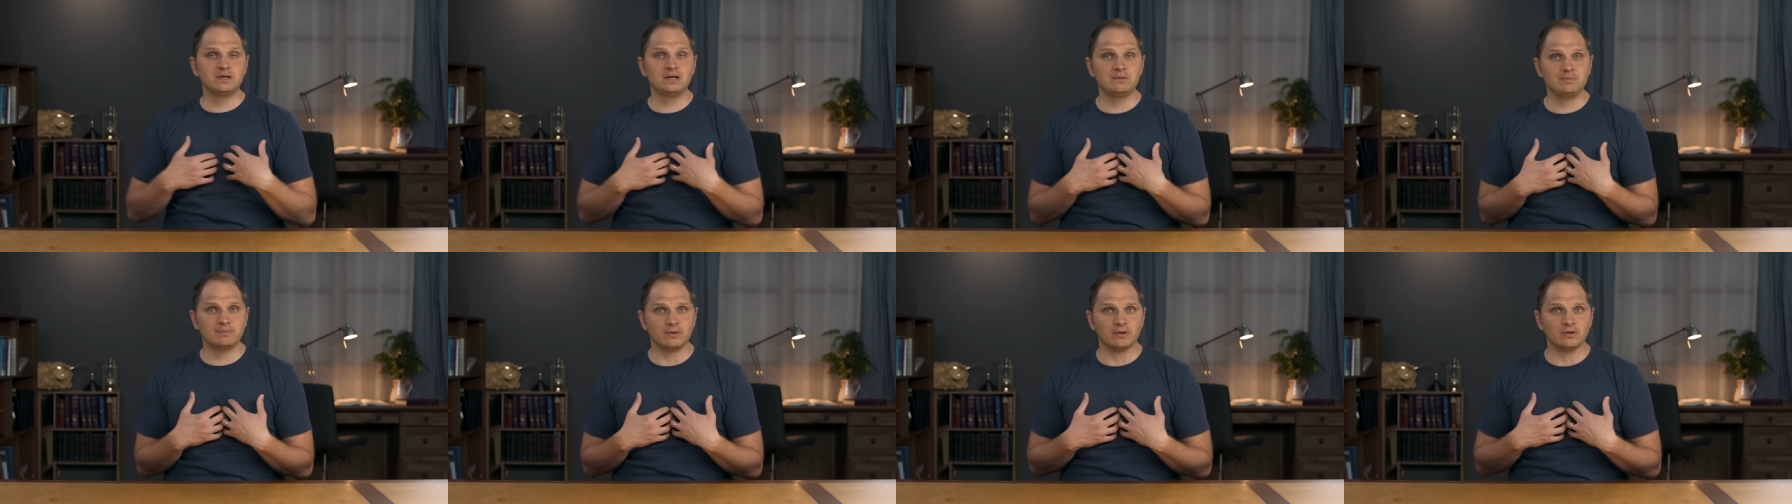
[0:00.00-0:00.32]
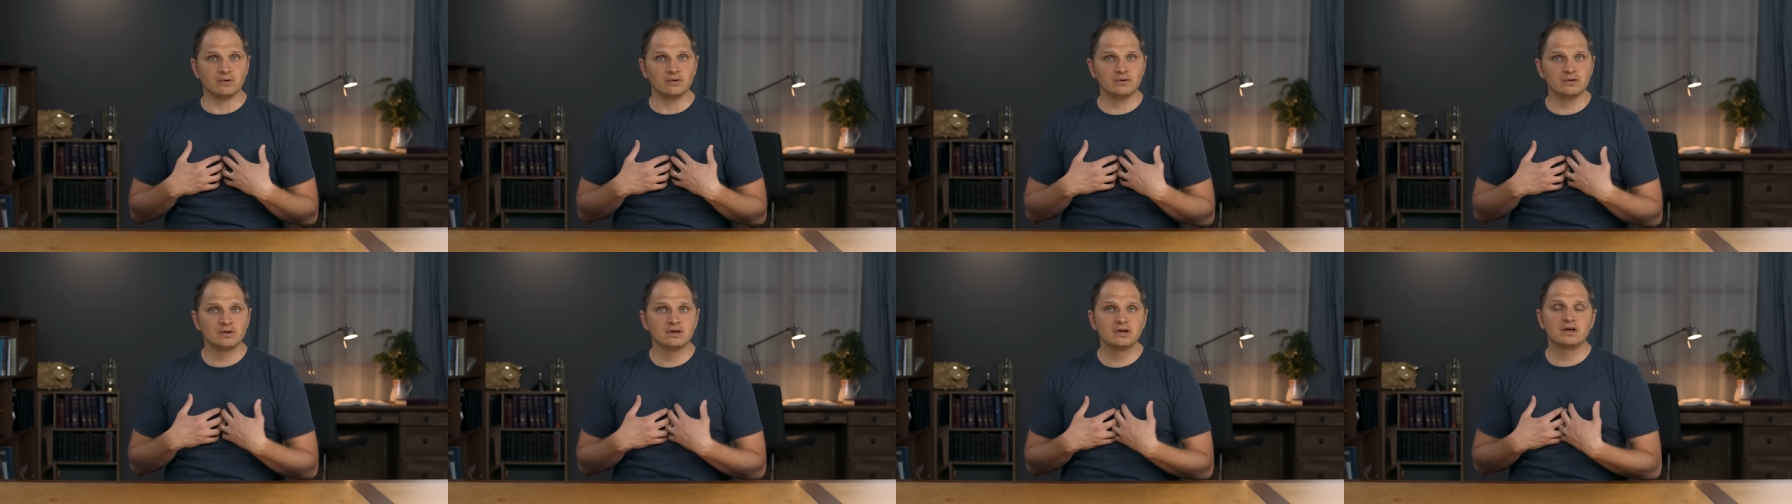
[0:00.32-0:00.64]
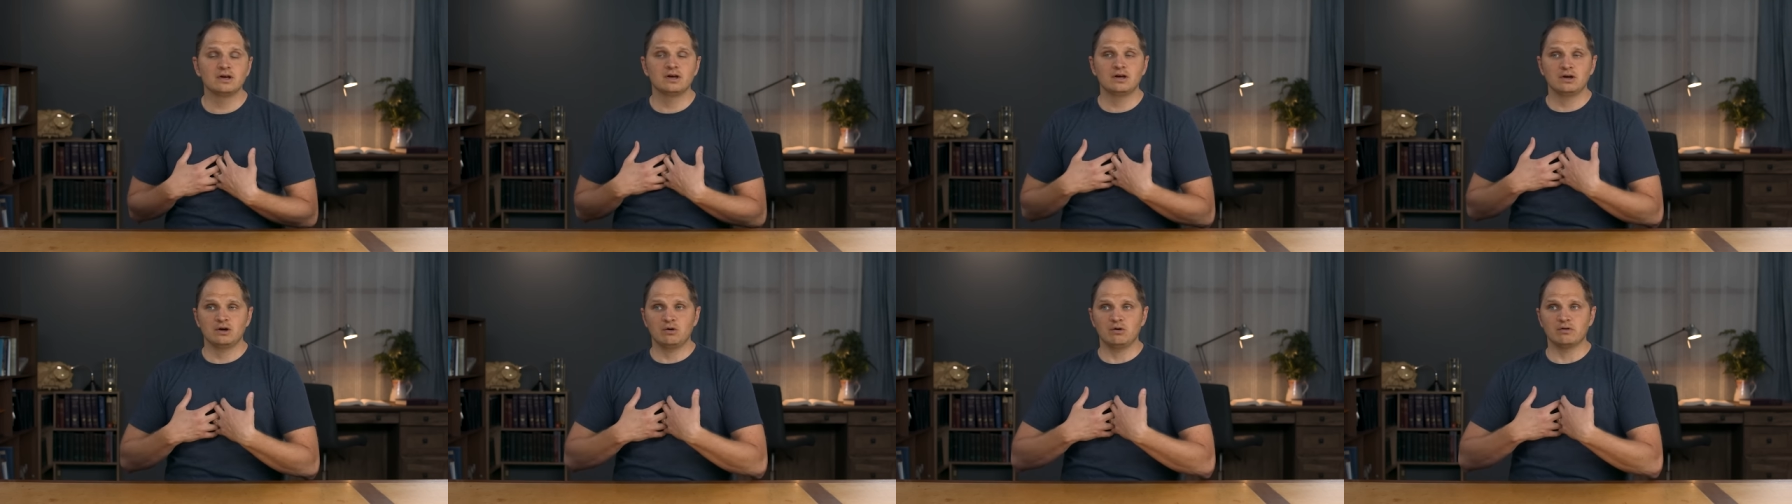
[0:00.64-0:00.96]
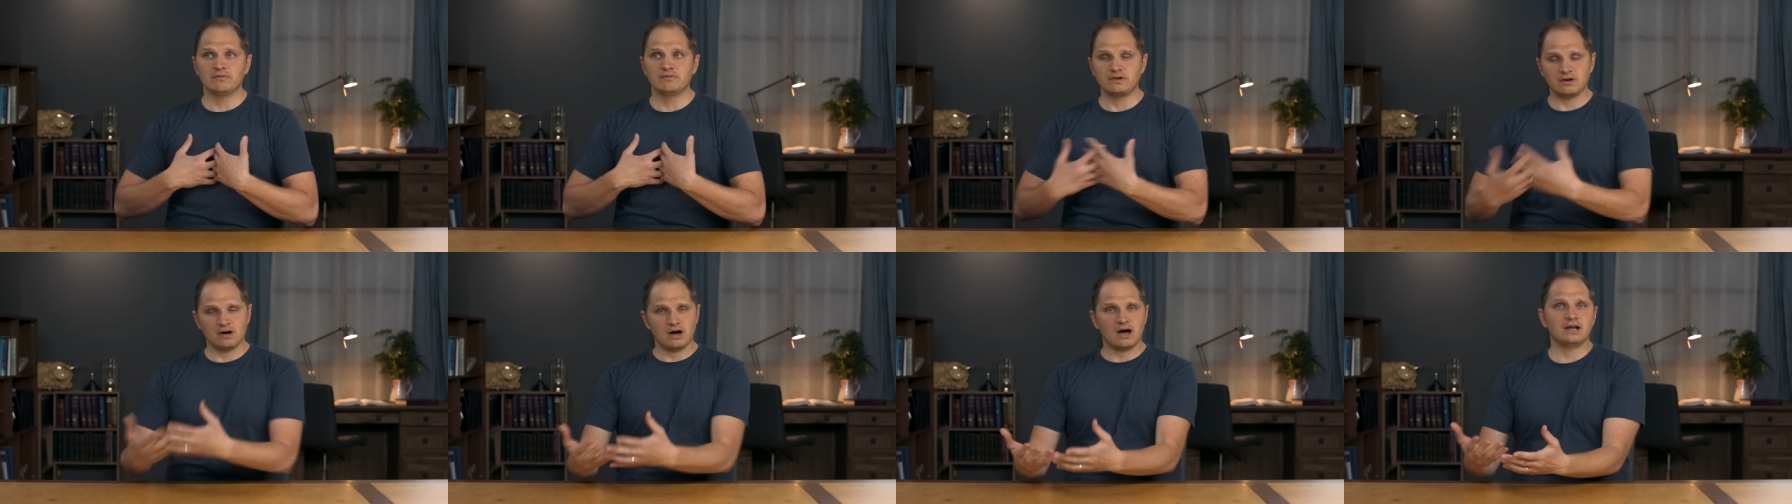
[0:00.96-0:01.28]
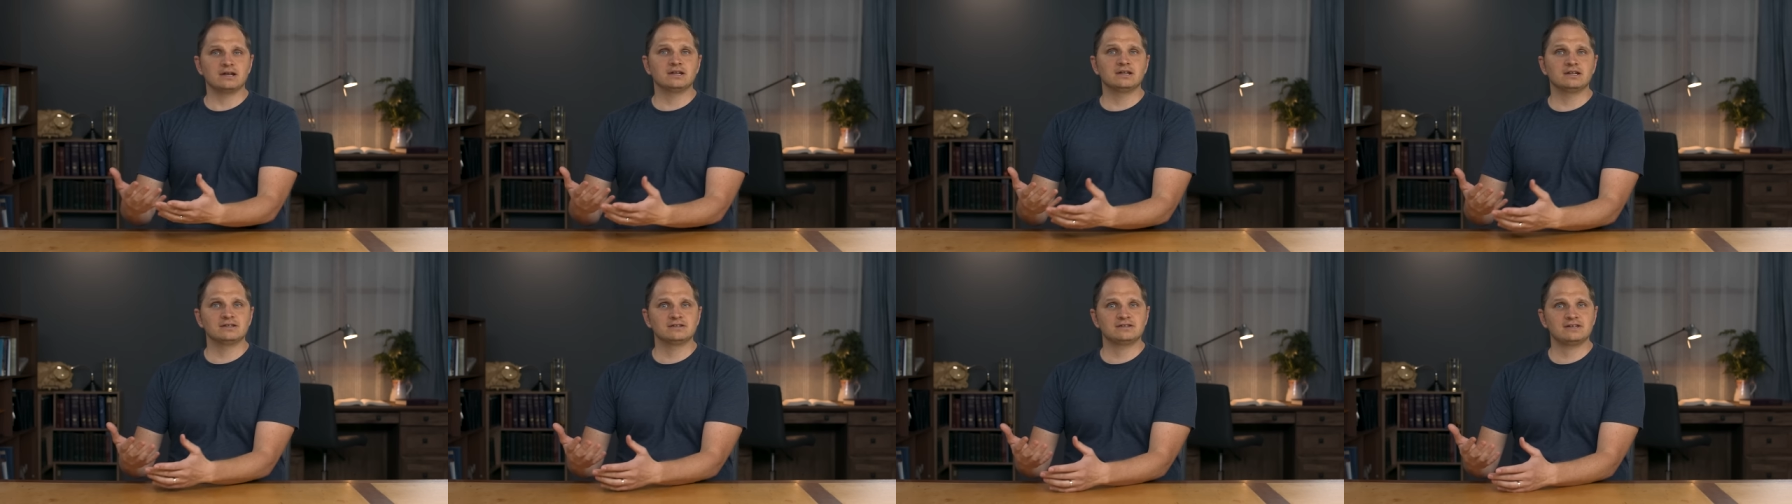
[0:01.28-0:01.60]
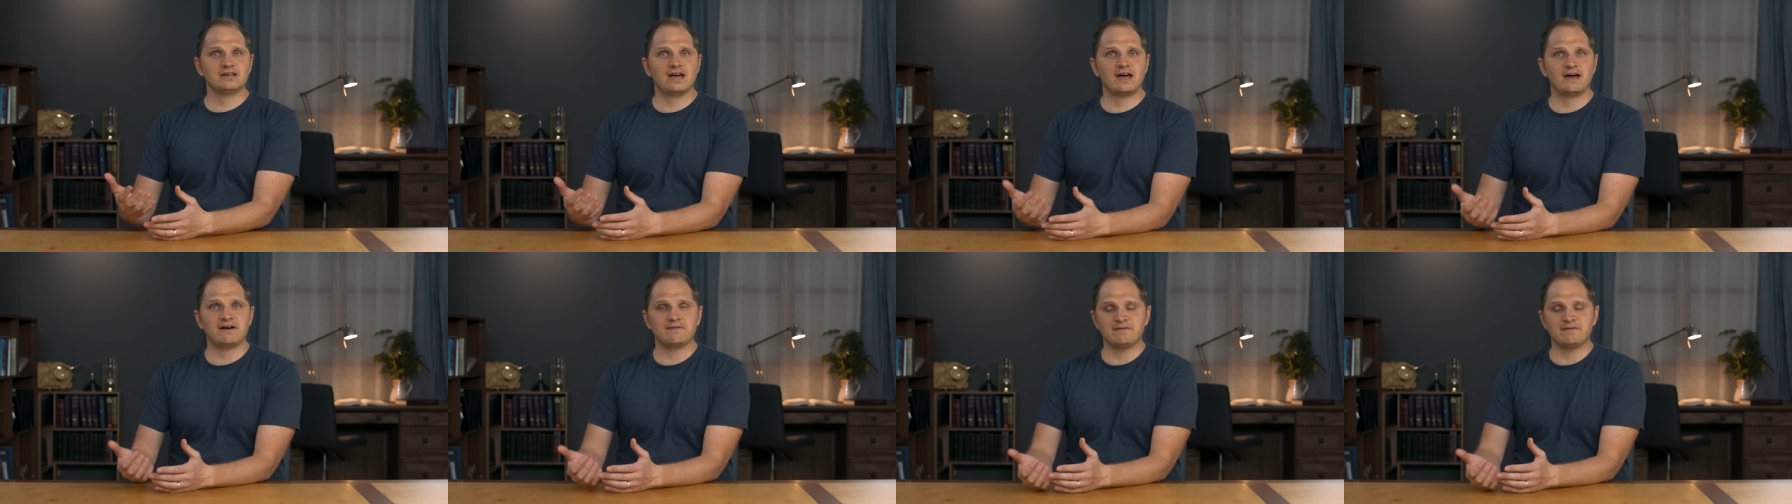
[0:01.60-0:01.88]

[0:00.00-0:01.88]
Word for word: people who have gotten into